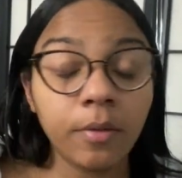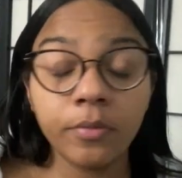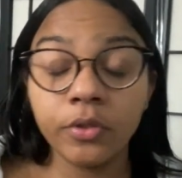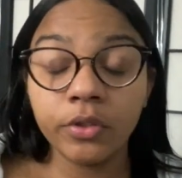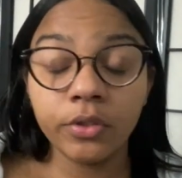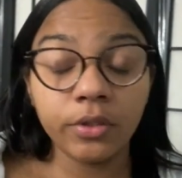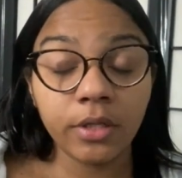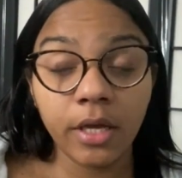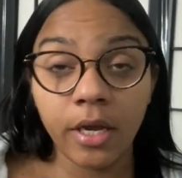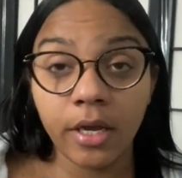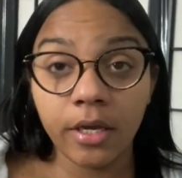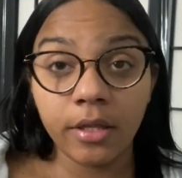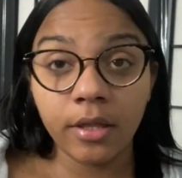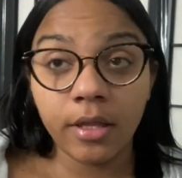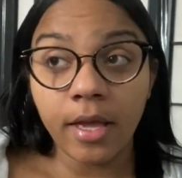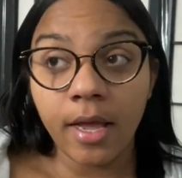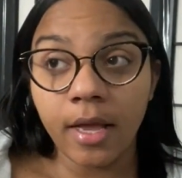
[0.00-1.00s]
just
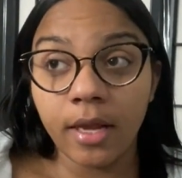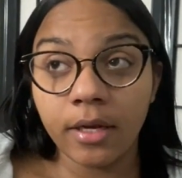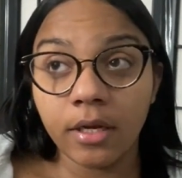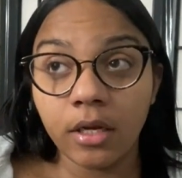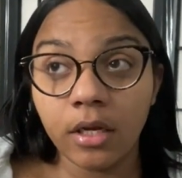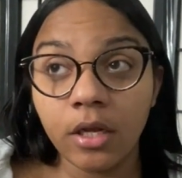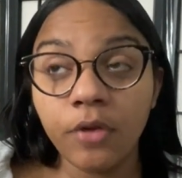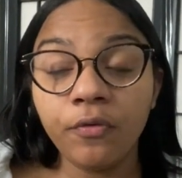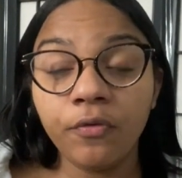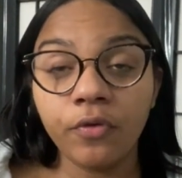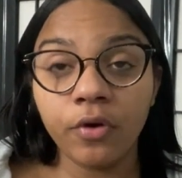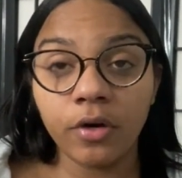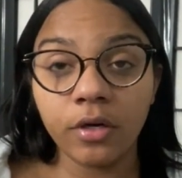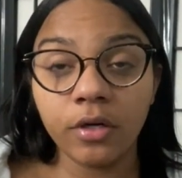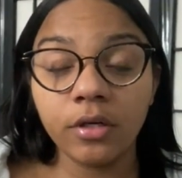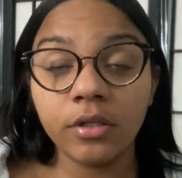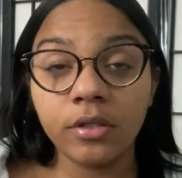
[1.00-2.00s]
saying that if you're
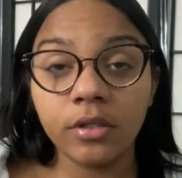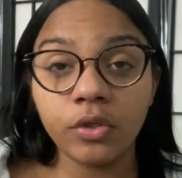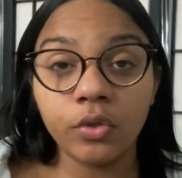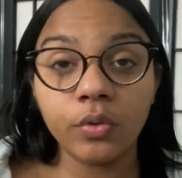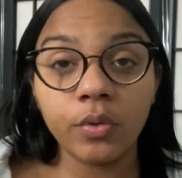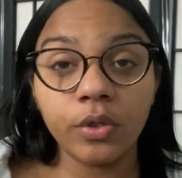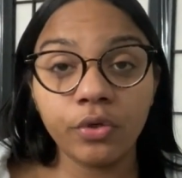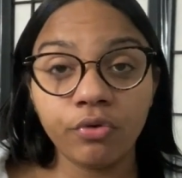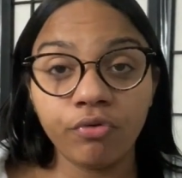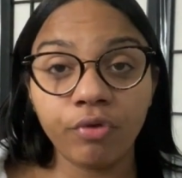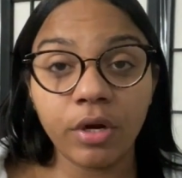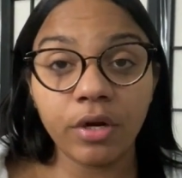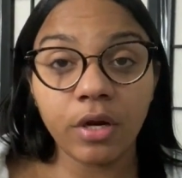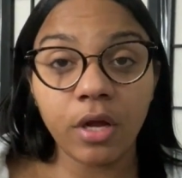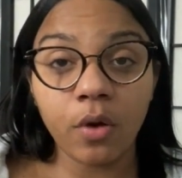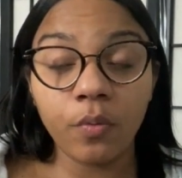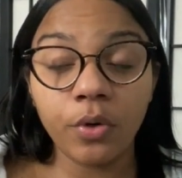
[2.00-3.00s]
in a situation right
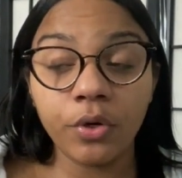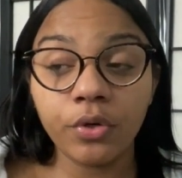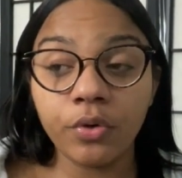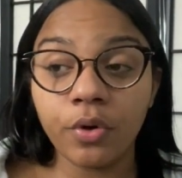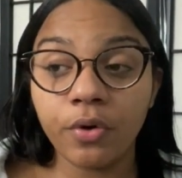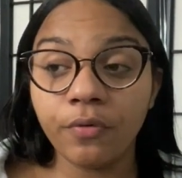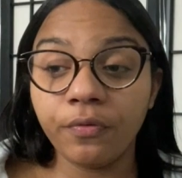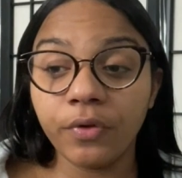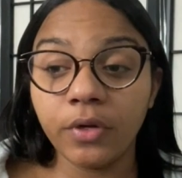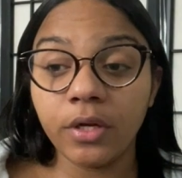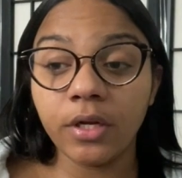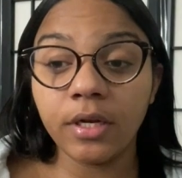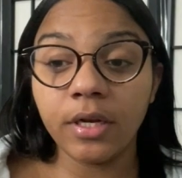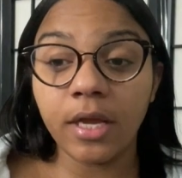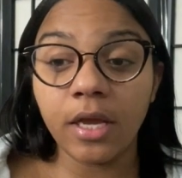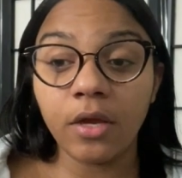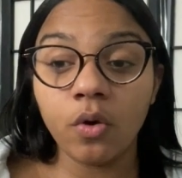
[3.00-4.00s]
now where you're feeling
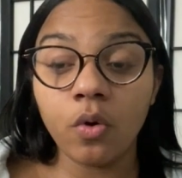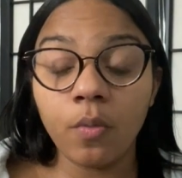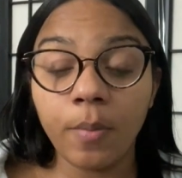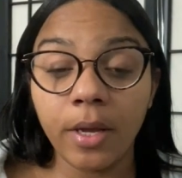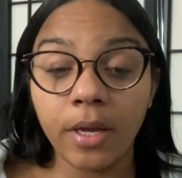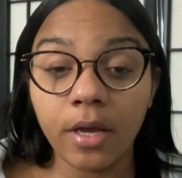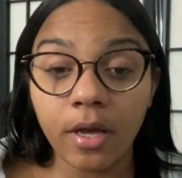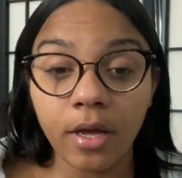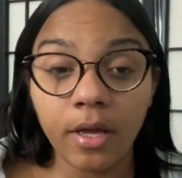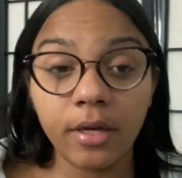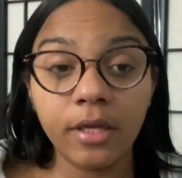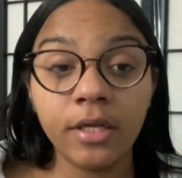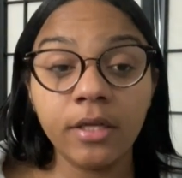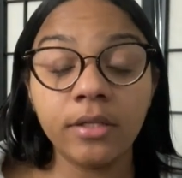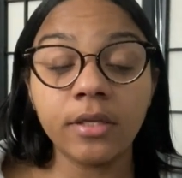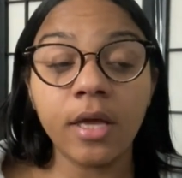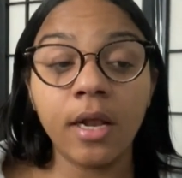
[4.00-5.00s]
like, oh my God,
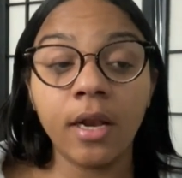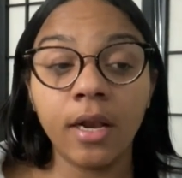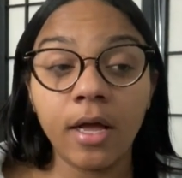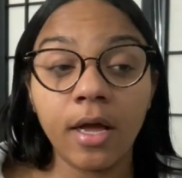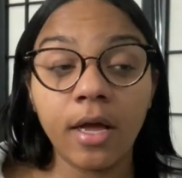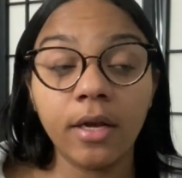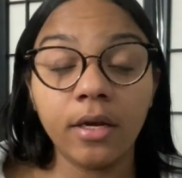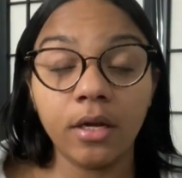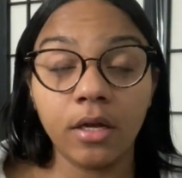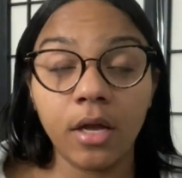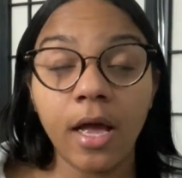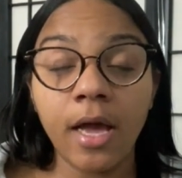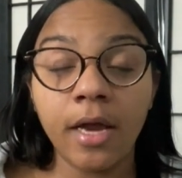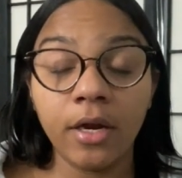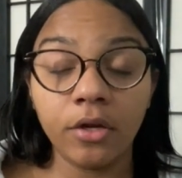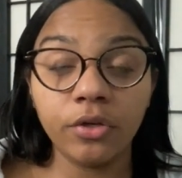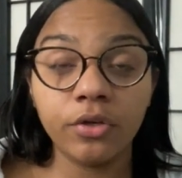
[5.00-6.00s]
it's a lot,
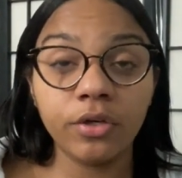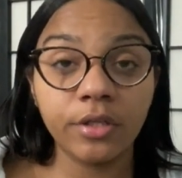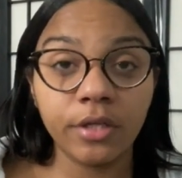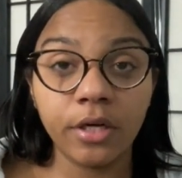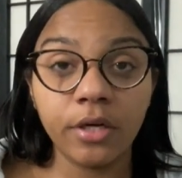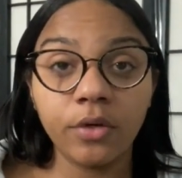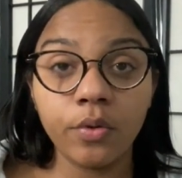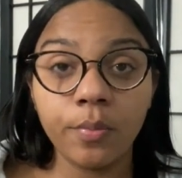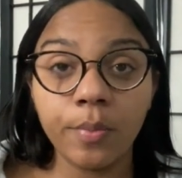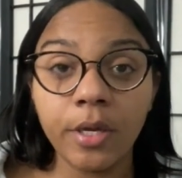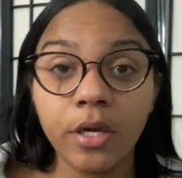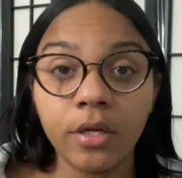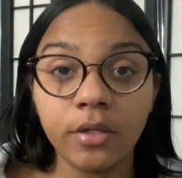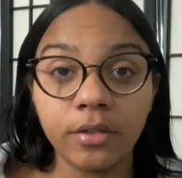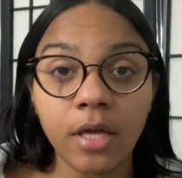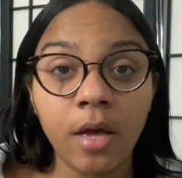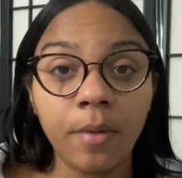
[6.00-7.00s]
I understand you,
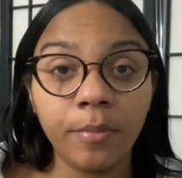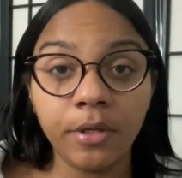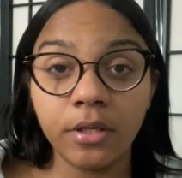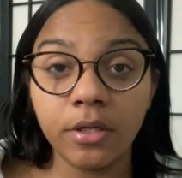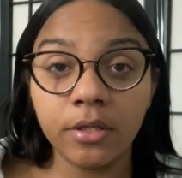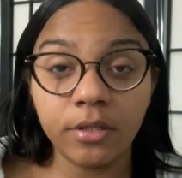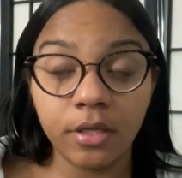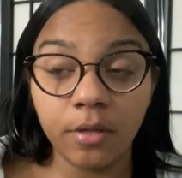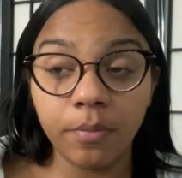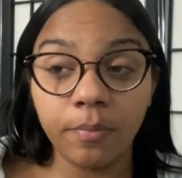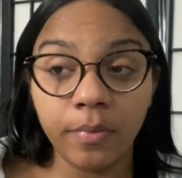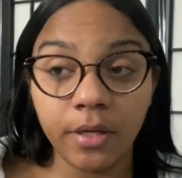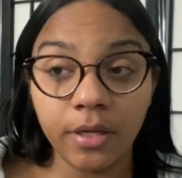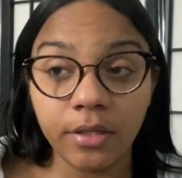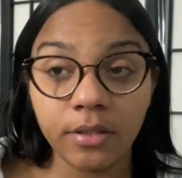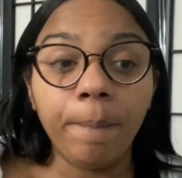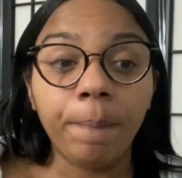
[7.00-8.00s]
because I'm in the same
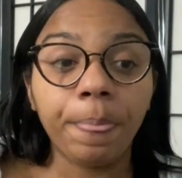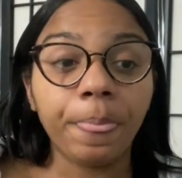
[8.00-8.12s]
place.